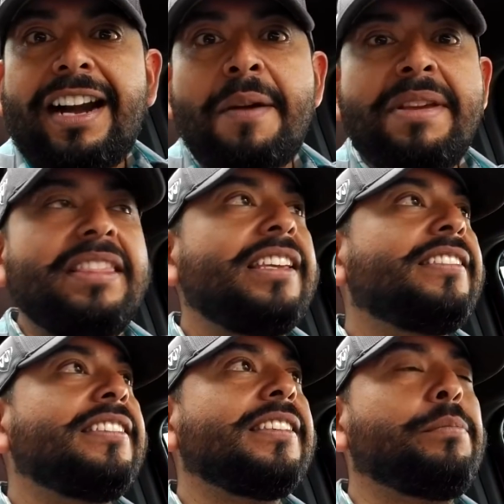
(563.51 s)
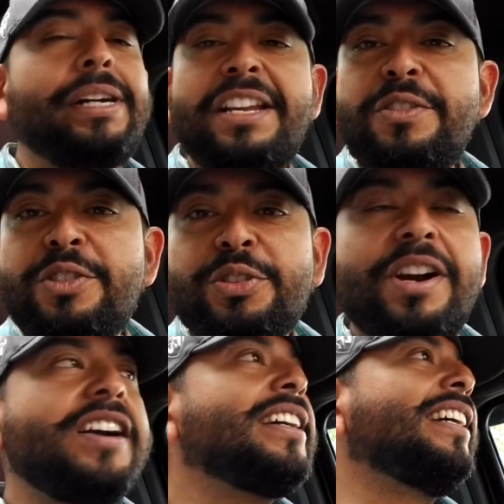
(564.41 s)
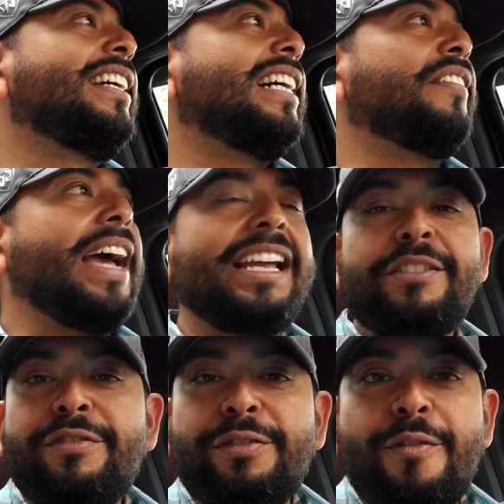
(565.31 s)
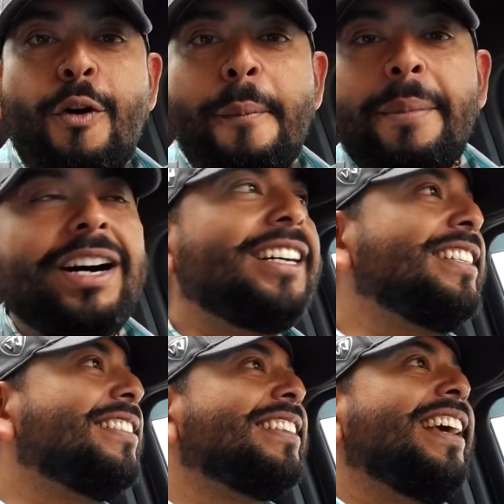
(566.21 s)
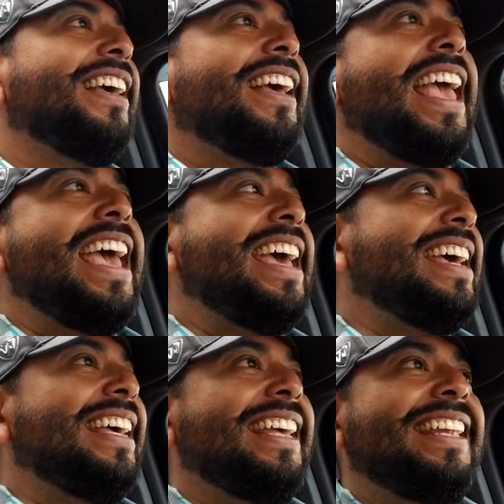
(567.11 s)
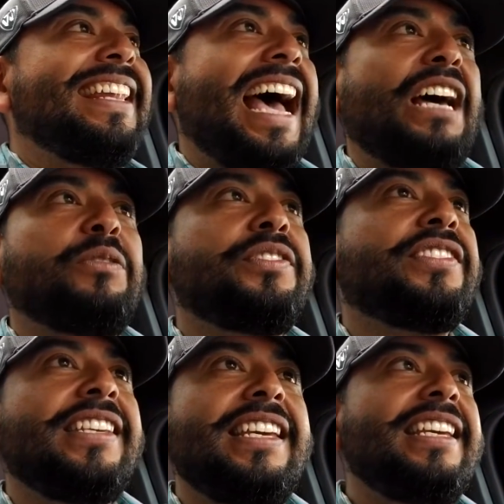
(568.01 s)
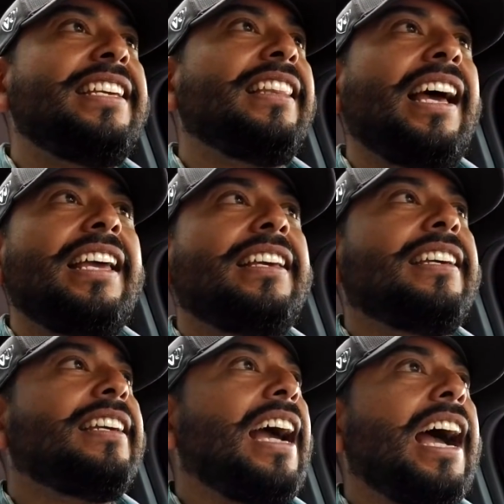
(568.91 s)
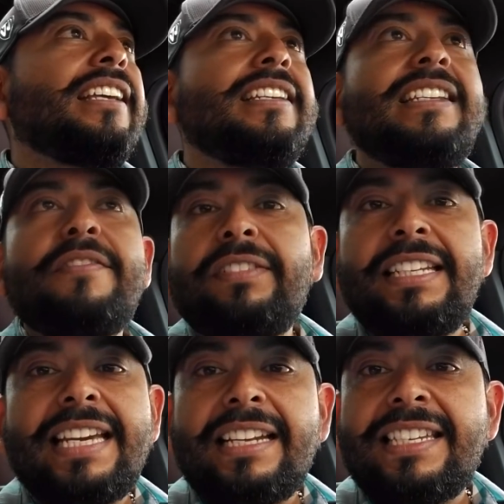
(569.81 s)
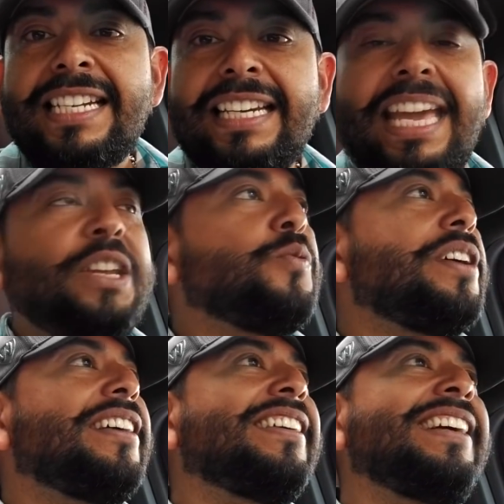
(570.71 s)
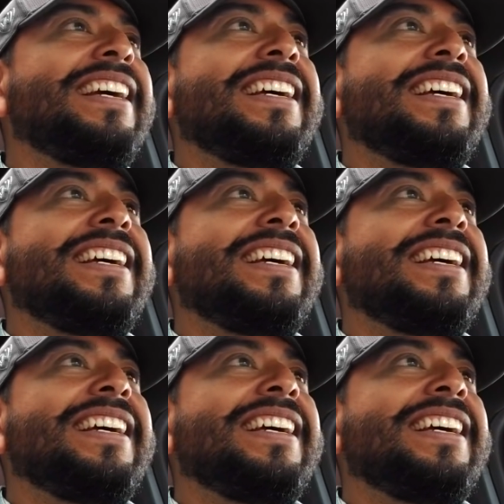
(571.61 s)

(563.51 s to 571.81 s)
I mean, this is a brand new truck. I've had it for 4 months, and I don't see like I could definitely get stuck anywhere.